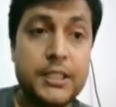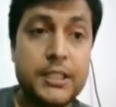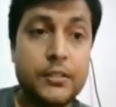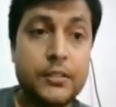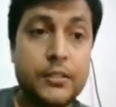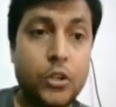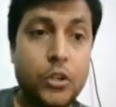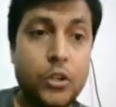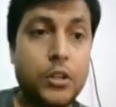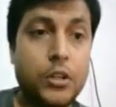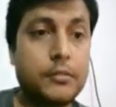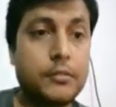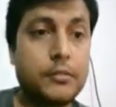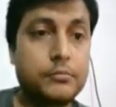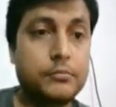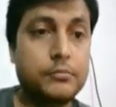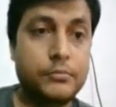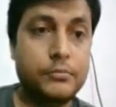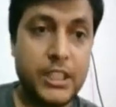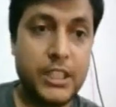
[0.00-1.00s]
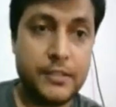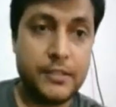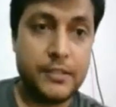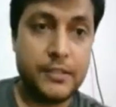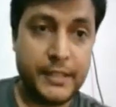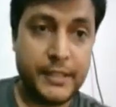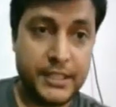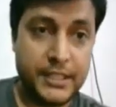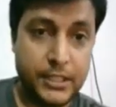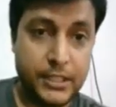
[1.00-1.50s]
patients
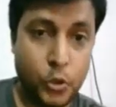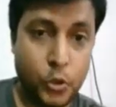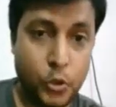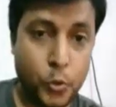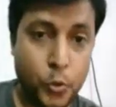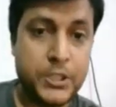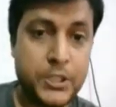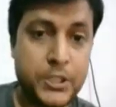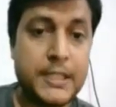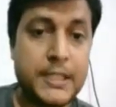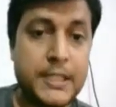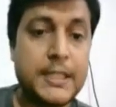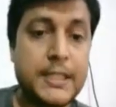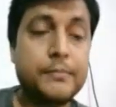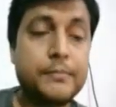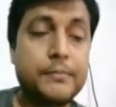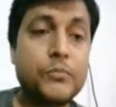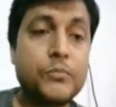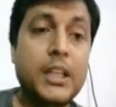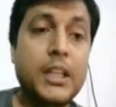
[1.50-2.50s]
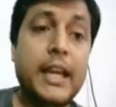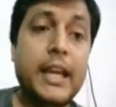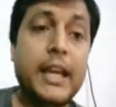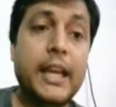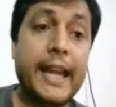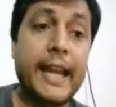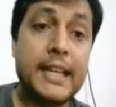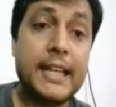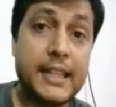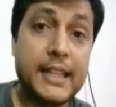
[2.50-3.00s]
or infected
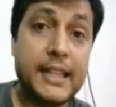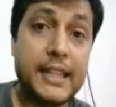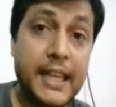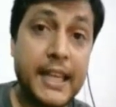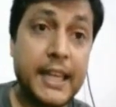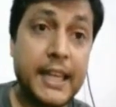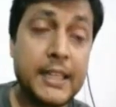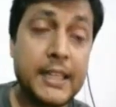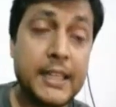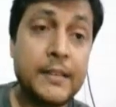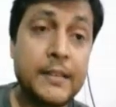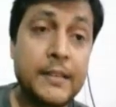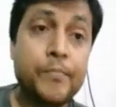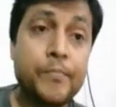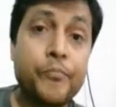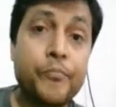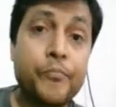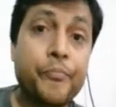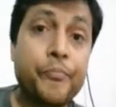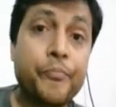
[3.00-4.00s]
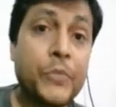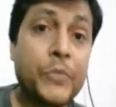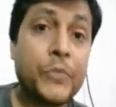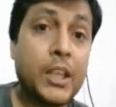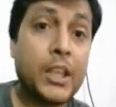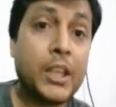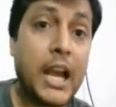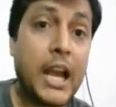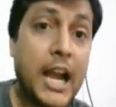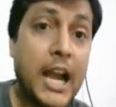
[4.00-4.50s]
hosts, and then
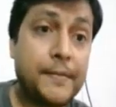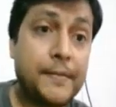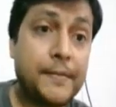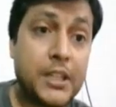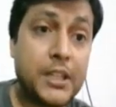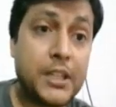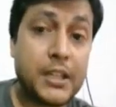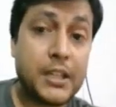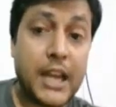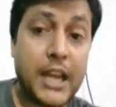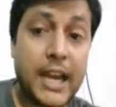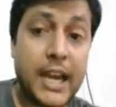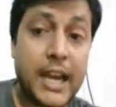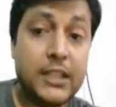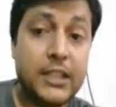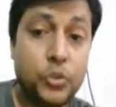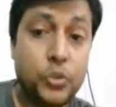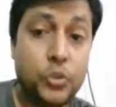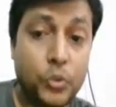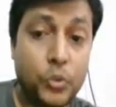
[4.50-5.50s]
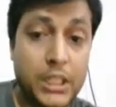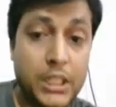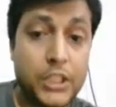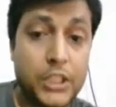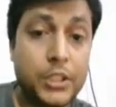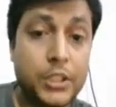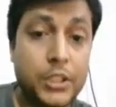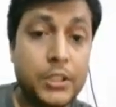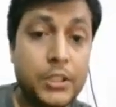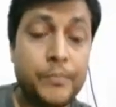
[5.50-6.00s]
after
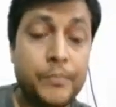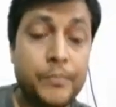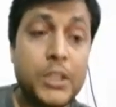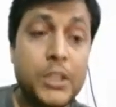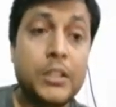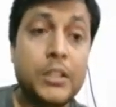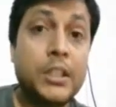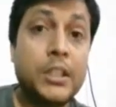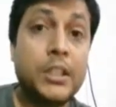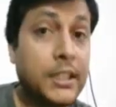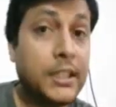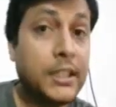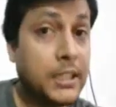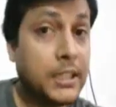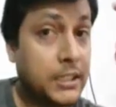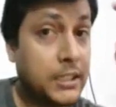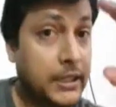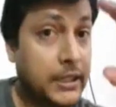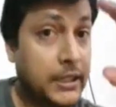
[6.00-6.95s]
isolation,